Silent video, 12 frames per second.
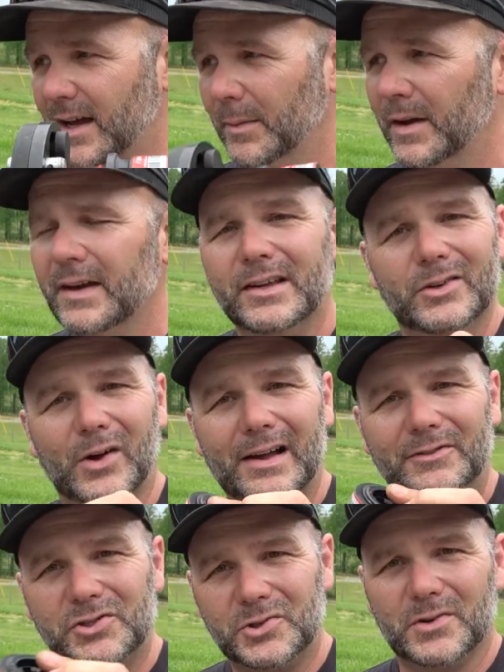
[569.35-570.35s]
up. You'll
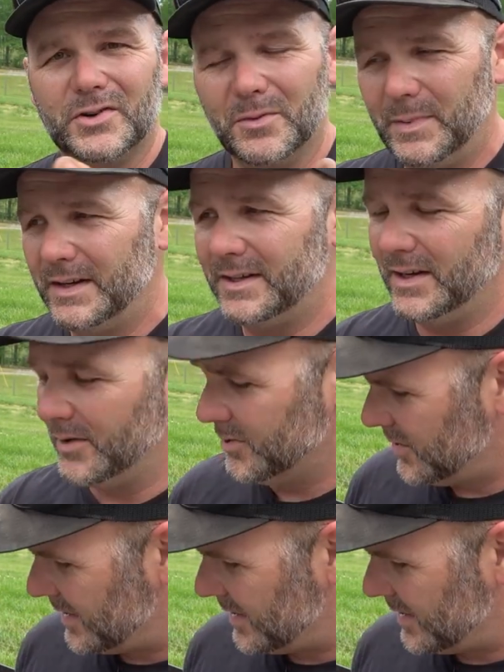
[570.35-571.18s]
have to shorten your PTO